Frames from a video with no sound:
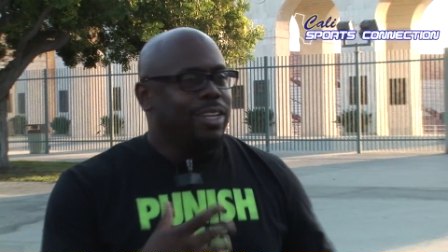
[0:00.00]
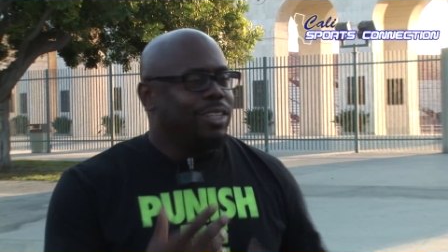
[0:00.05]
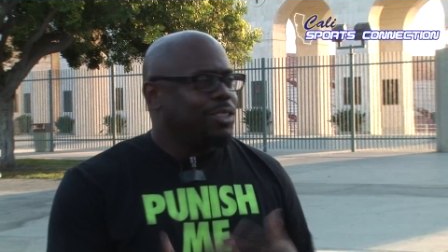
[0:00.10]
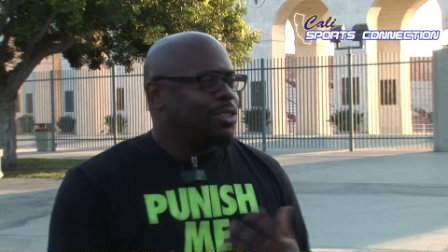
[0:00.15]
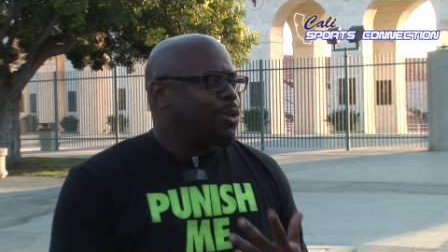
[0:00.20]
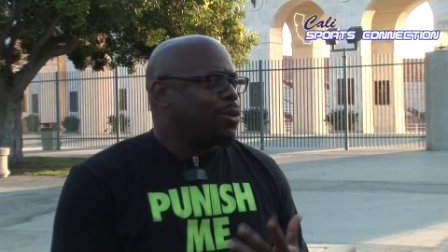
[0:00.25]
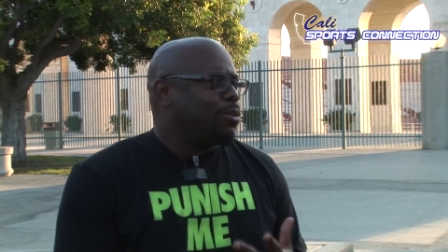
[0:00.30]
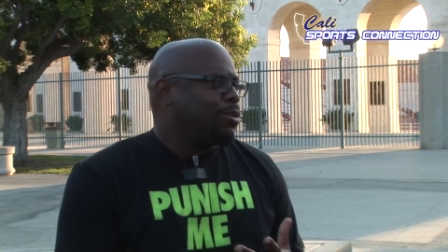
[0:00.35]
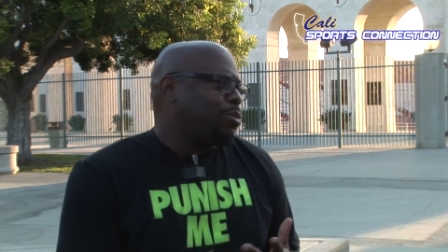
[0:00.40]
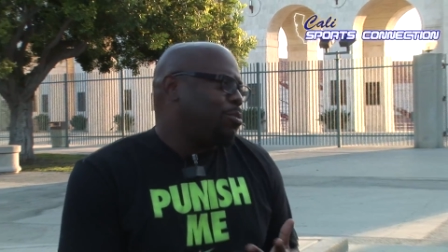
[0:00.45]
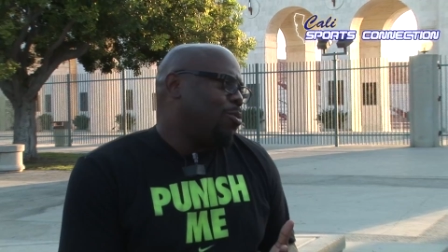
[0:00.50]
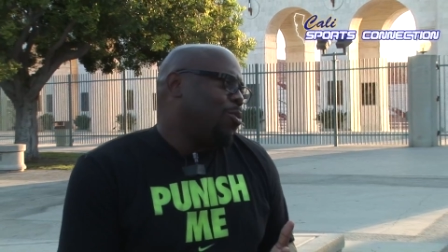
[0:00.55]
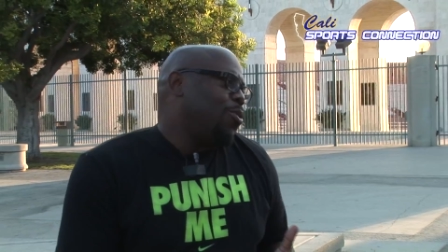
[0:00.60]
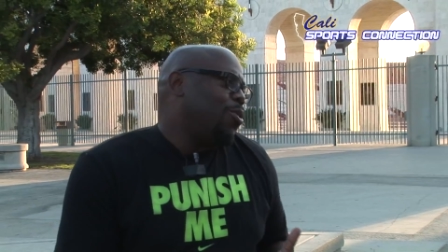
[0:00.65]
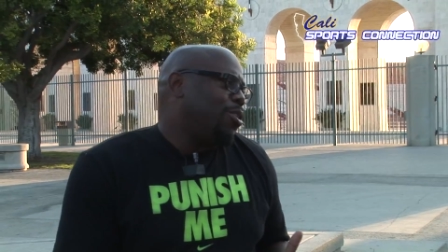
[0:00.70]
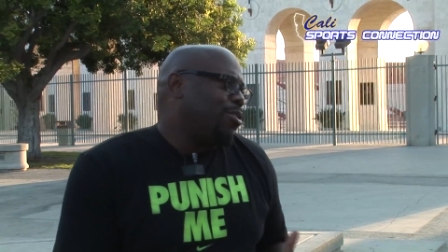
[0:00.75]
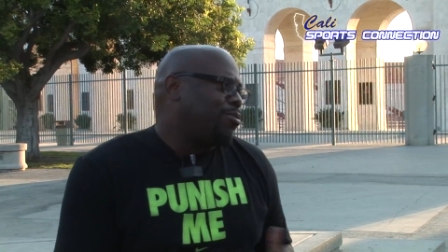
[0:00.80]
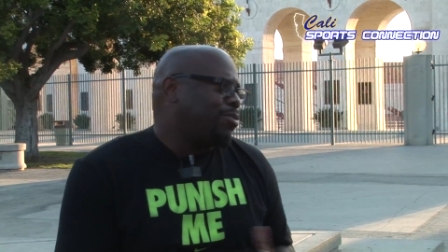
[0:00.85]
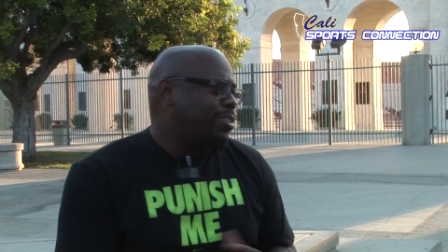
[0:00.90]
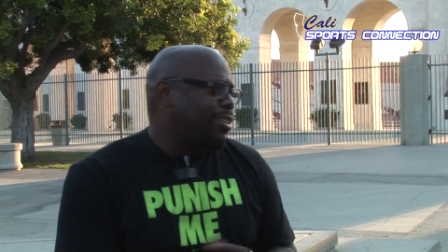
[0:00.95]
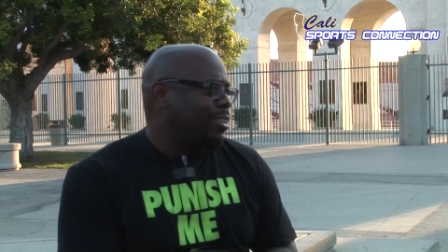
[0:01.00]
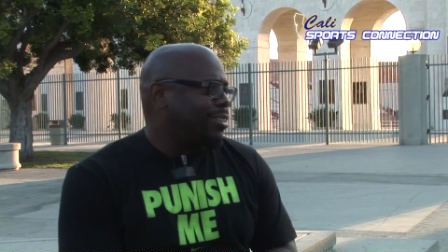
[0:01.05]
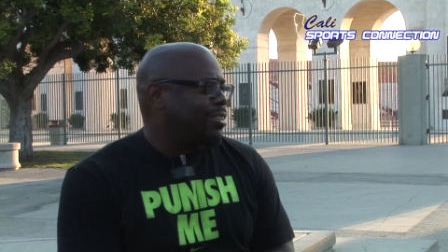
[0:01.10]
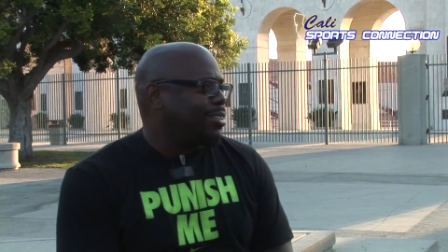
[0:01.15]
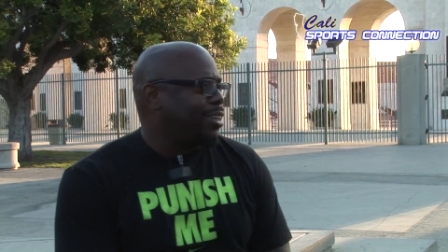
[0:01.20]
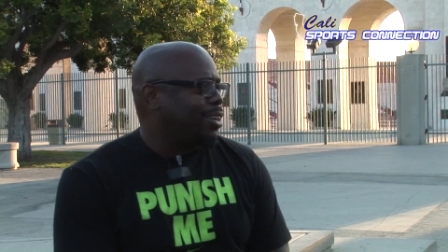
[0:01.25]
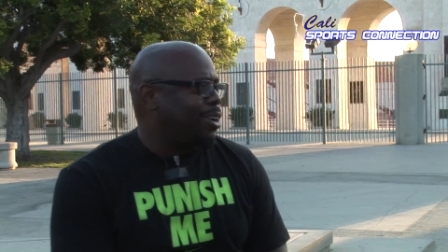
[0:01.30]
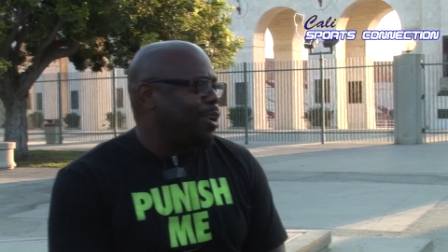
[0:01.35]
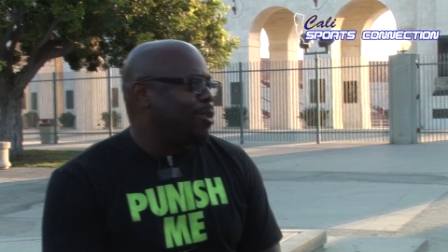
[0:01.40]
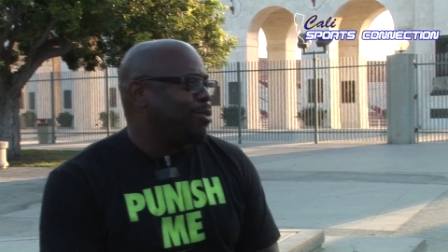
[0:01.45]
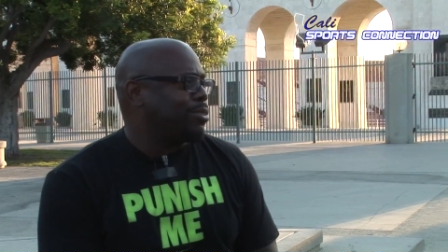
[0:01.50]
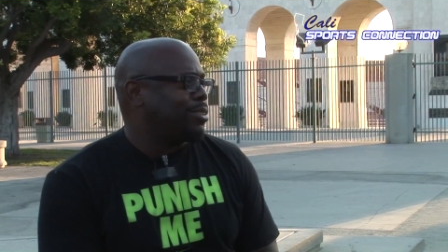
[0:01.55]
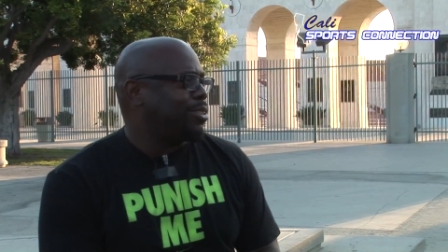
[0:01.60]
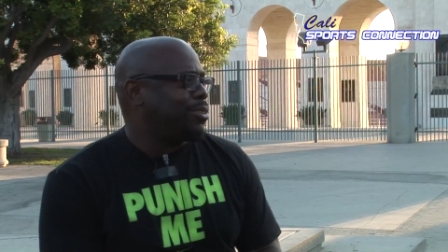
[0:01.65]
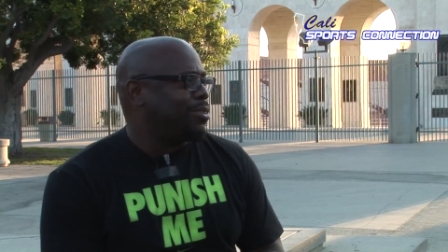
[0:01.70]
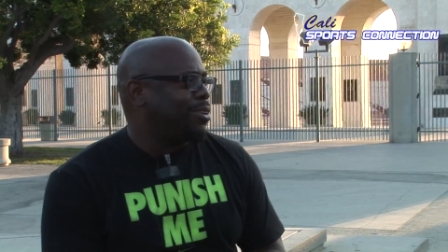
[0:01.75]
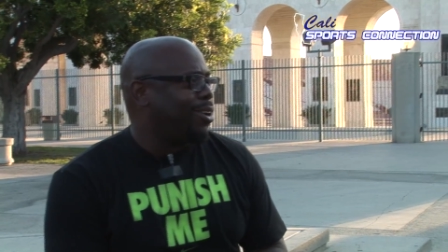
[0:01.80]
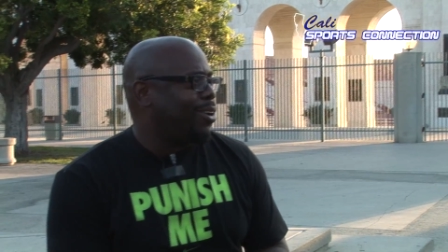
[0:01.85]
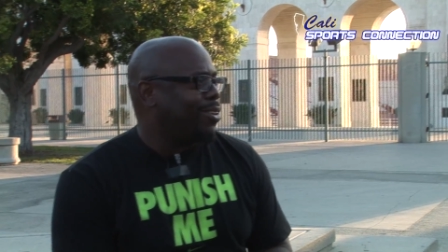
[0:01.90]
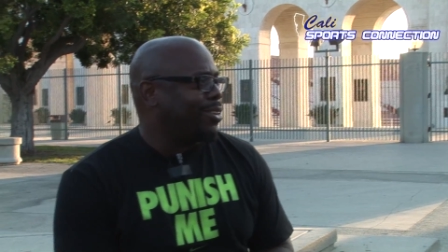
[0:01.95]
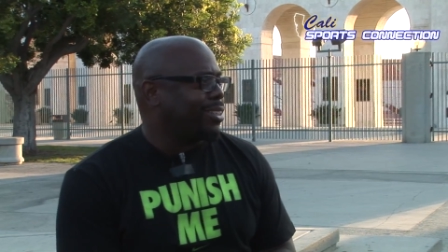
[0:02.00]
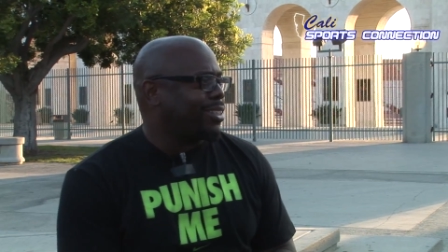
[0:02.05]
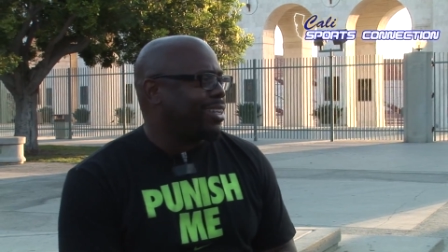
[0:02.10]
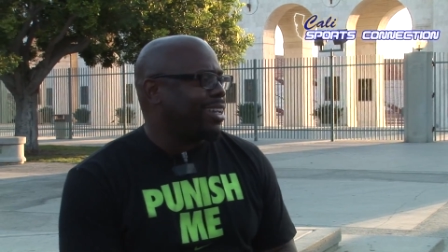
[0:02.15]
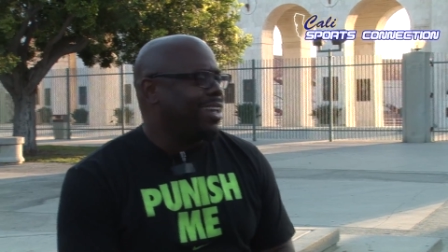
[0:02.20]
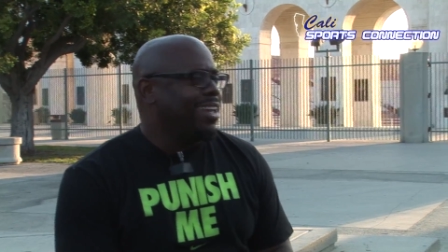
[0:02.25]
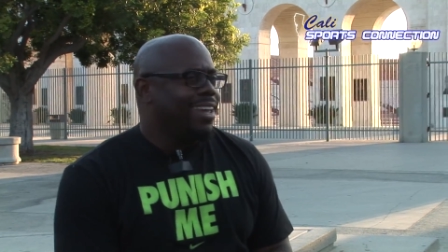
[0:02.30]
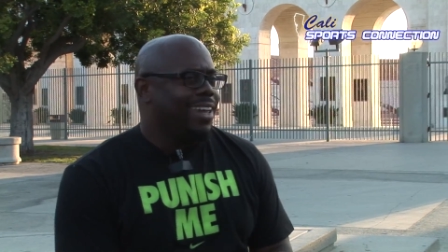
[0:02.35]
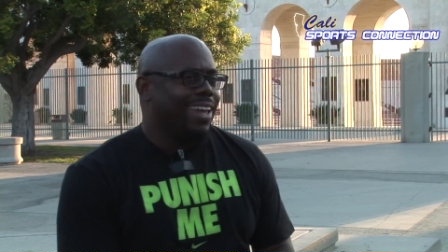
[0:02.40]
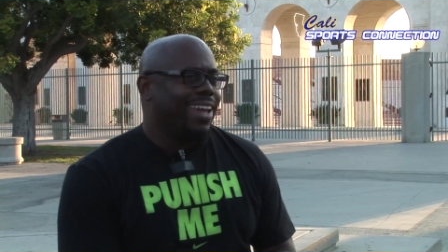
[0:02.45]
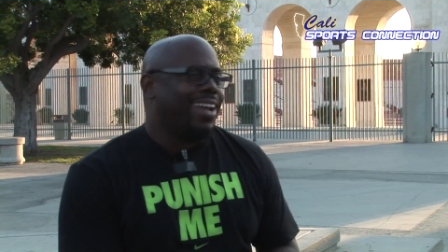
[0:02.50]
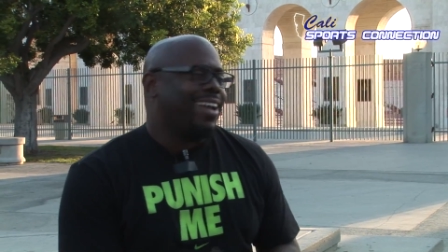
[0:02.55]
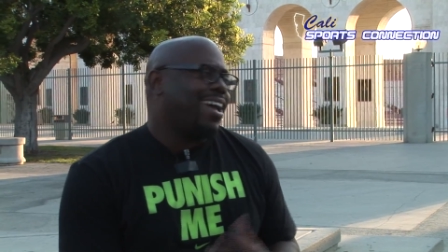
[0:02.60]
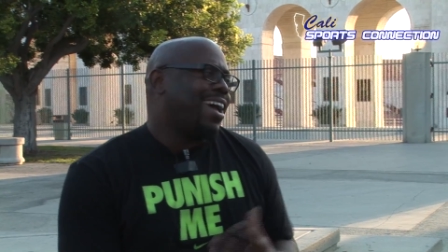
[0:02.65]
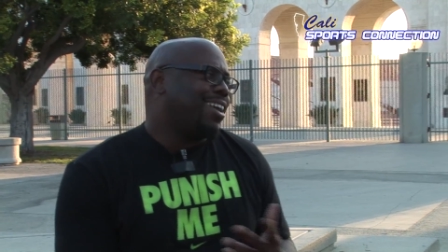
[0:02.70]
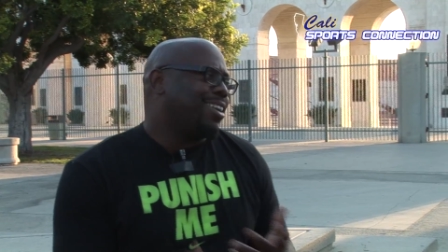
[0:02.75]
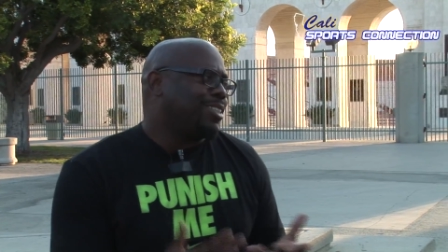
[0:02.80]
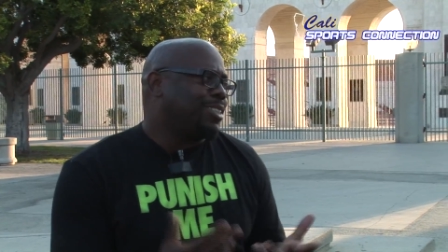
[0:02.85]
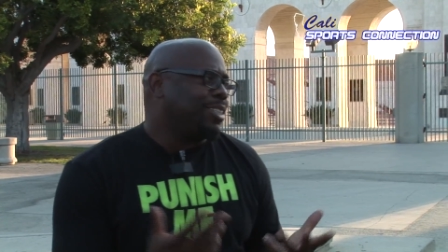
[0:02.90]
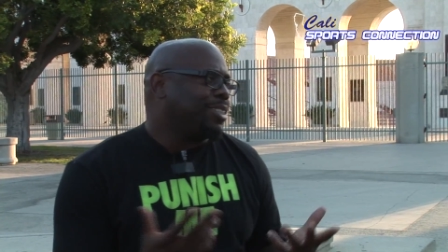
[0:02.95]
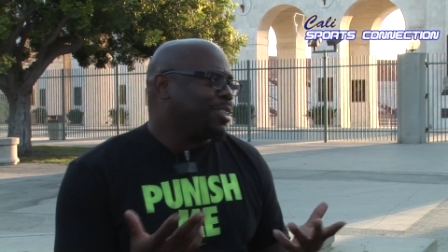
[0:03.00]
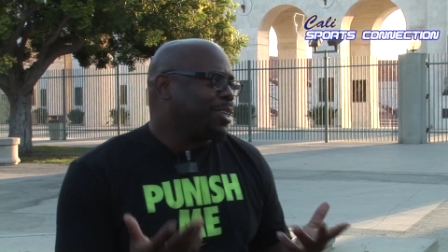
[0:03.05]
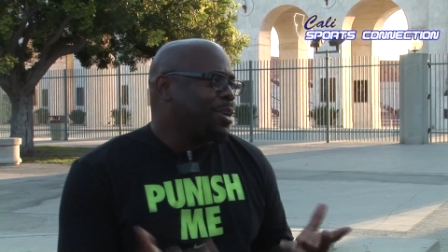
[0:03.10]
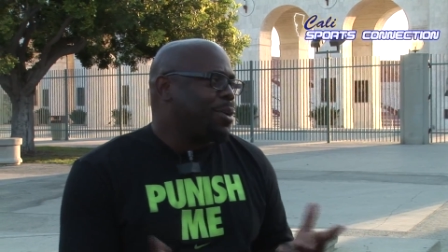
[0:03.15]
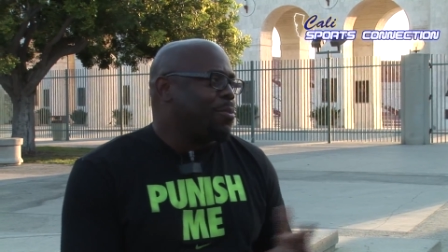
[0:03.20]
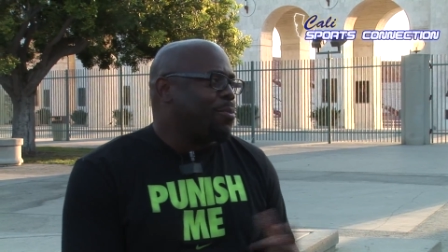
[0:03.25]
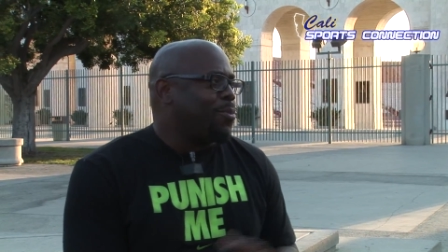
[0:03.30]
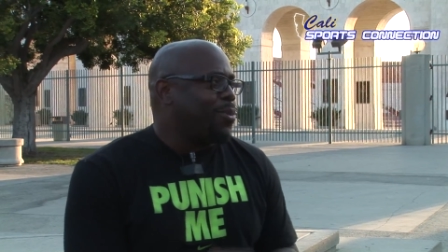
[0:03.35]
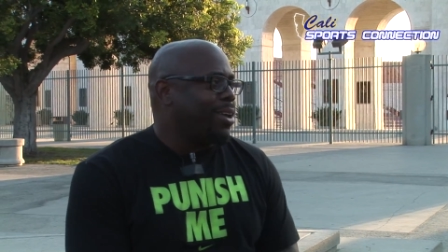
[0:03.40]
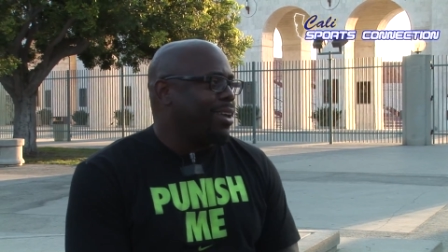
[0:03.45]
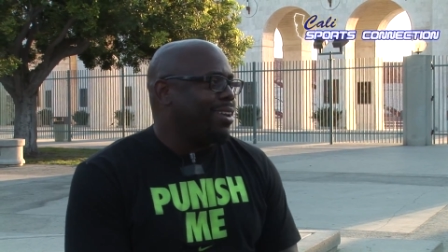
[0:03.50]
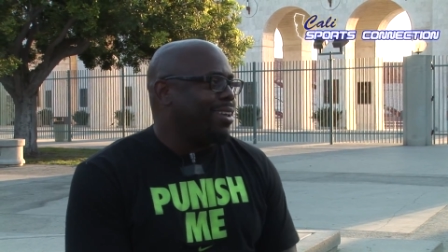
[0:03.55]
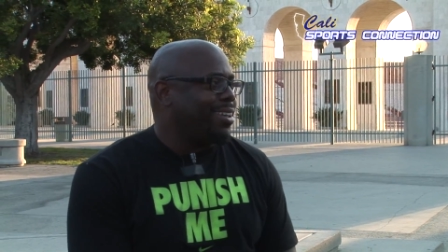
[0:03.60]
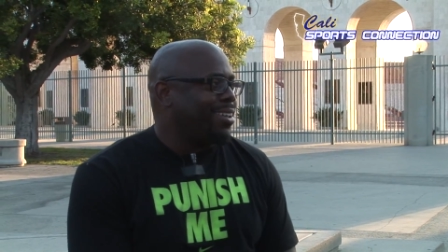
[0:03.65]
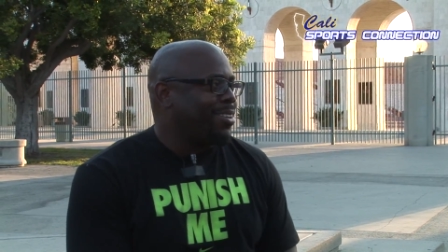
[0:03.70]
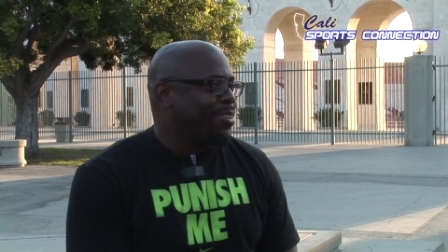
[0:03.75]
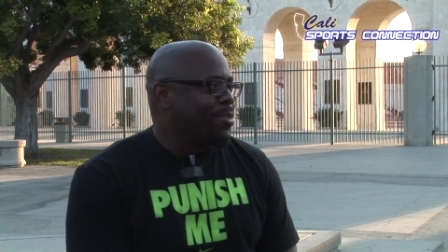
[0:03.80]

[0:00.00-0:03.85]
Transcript: So it's more of just the coach, it kind of just come with it,